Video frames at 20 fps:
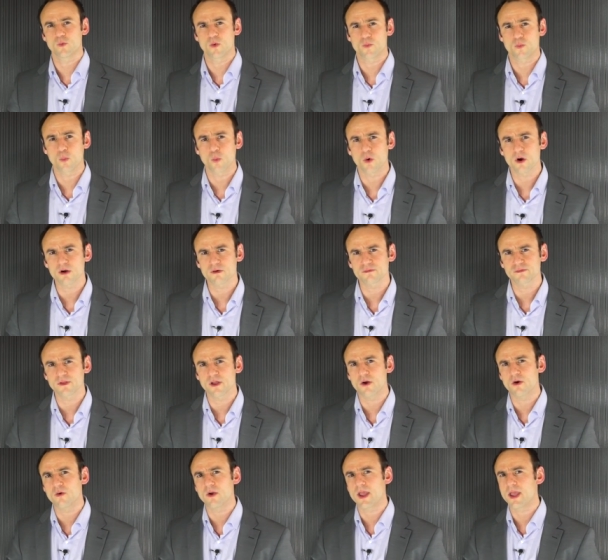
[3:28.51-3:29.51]
with
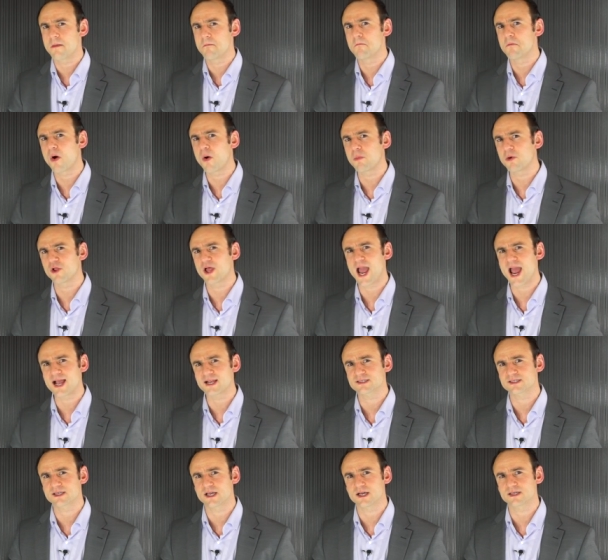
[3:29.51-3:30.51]
workflow and mobile
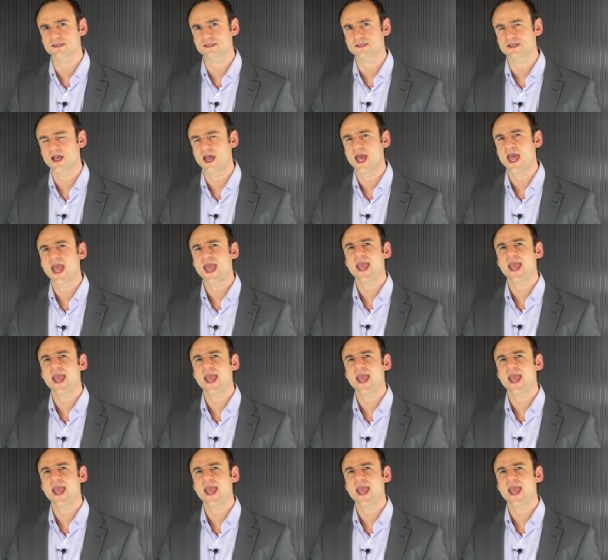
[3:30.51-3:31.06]
access